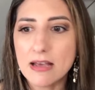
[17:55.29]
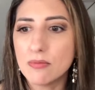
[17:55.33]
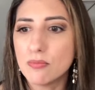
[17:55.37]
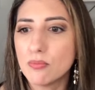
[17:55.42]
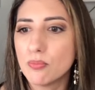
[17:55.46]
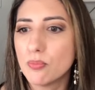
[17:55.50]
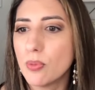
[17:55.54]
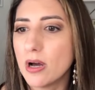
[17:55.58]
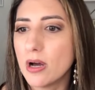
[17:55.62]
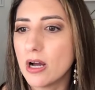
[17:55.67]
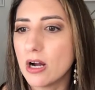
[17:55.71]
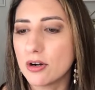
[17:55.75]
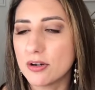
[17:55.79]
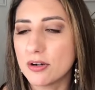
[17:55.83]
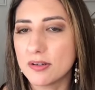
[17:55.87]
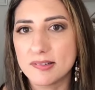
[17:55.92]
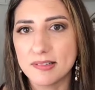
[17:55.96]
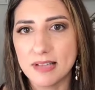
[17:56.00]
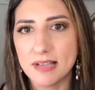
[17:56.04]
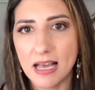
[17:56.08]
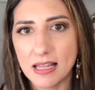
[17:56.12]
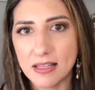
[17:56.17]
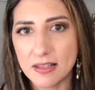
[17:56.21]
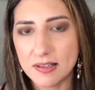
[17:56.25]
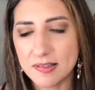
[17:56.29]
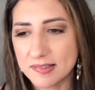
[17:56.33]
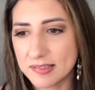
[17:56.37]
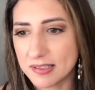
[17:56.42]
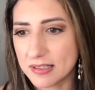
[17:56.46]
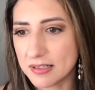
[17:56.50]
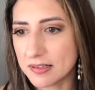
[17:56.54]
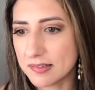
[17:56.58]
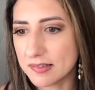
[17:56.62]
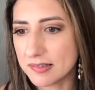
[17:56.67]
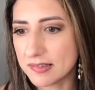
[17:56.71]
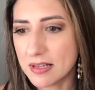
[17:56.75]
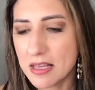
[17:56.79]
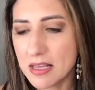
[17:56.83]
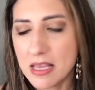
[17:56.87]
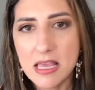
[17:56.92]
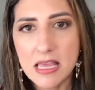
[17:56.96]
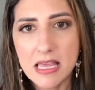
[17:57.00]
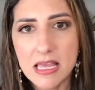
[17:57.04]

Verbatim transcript: and what our status is